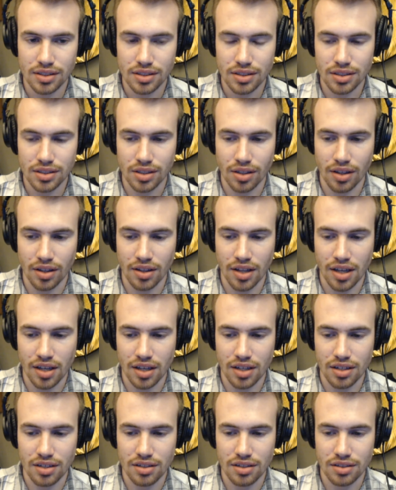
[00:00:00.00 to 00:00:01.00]
so that they
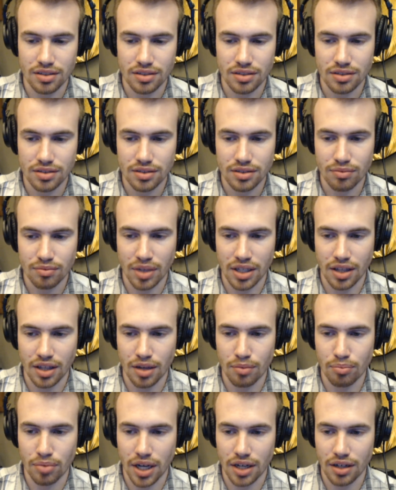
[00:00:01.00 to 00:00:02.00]
can make the
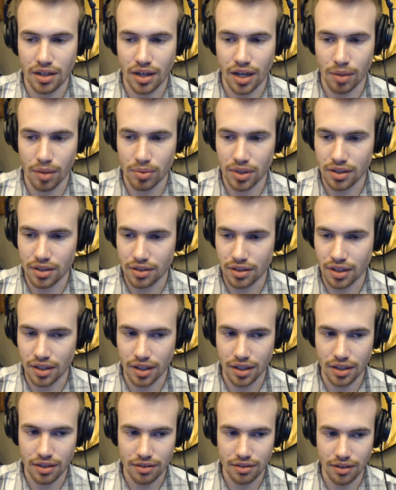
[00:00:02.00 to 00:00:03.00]
Empire happy
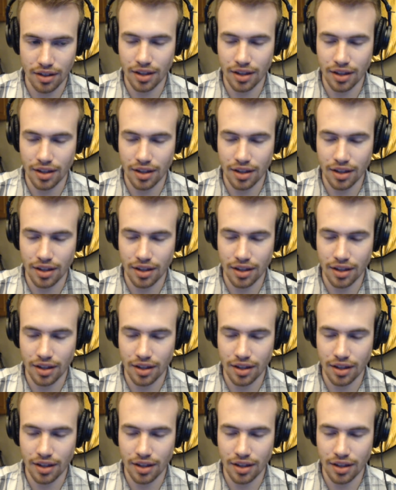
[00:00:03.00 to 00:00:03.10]
again.